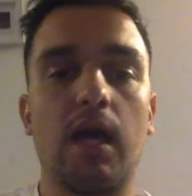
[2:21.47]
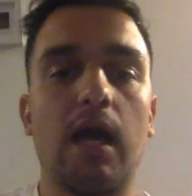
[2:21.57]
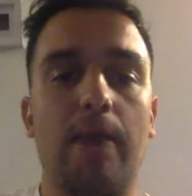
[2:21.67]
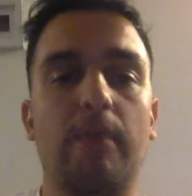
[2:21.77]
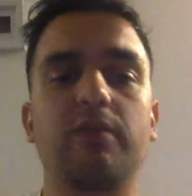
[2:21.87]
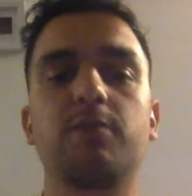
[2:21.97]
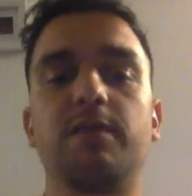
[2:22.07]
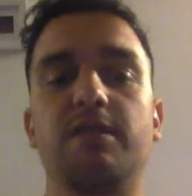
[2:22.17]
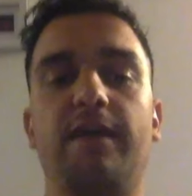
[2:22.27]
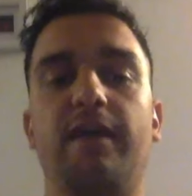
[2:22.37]
I'm also
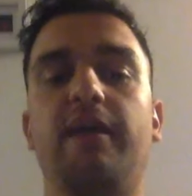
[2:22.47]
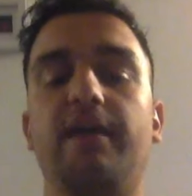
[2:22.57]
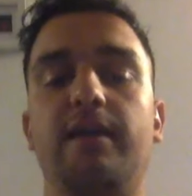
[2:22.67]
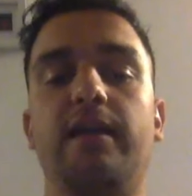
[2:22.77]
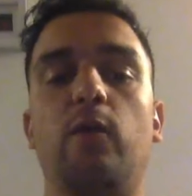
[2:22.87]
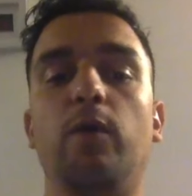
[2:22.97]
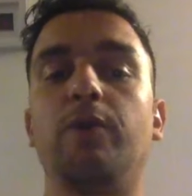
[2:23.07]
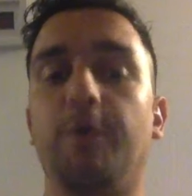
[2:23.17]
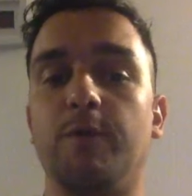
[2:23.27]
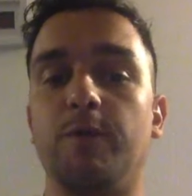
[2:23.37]
specifying here that I want
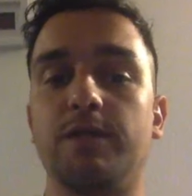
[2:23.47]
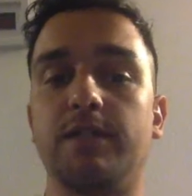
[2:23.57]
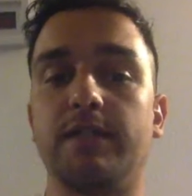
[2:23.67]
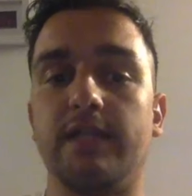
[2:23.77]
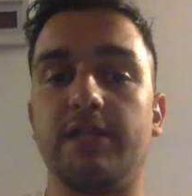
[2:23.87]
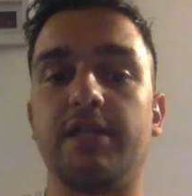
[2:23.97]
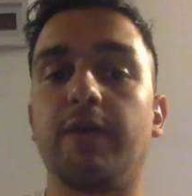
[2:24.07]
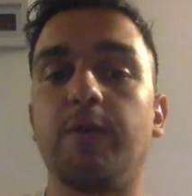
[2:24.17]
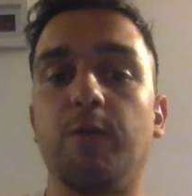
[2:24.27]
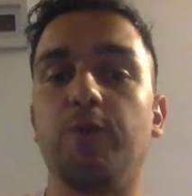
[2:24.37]
to use the
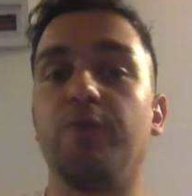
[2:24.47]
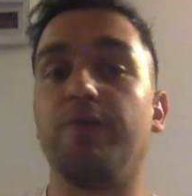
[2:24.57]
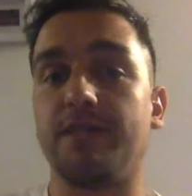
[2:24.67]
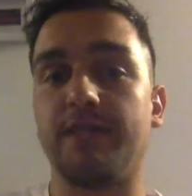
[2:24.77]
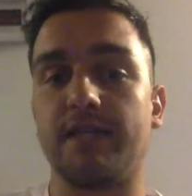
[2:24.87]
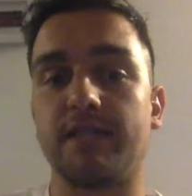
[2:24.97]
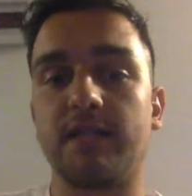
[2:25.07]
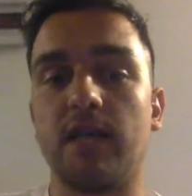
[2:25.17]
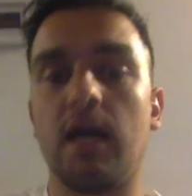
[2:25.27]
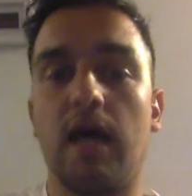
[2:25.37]
SHA-256
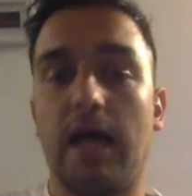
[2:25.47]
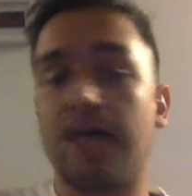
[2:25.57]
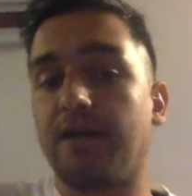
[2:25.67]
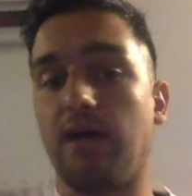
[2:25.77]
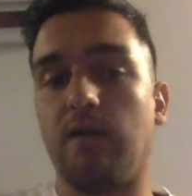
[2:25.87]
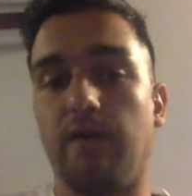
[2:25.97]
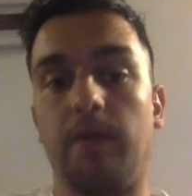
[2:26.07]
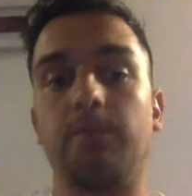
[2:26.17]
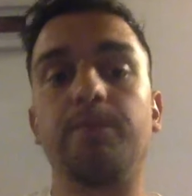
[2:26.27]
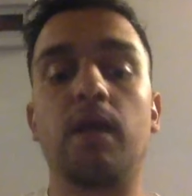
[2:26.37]
hashing
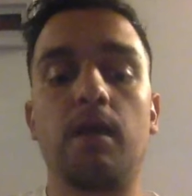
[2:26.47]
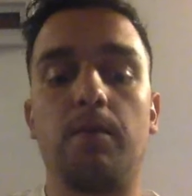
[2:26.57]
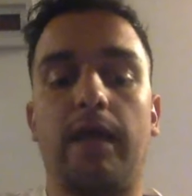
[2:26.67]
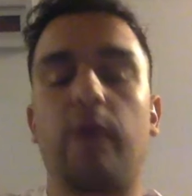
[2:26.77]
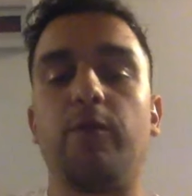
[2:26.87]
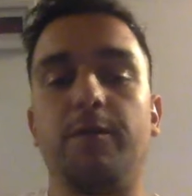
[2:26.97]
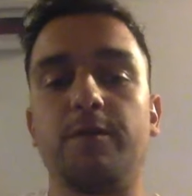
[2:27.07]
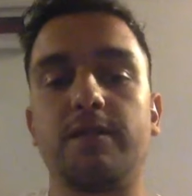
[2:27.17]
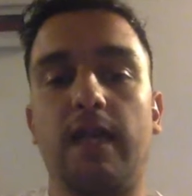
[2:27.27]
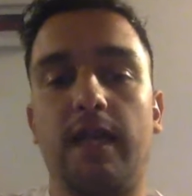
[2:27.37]
algorithm, but I could
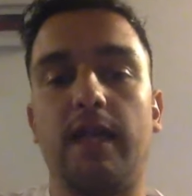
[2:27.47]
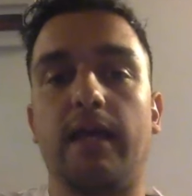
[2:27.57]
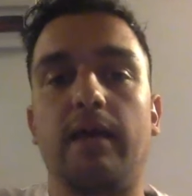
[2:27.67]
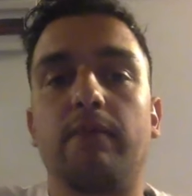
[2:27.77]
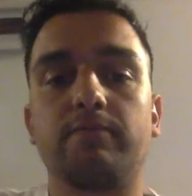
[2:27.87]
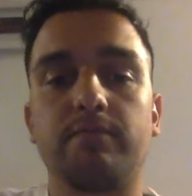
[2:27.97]
use anything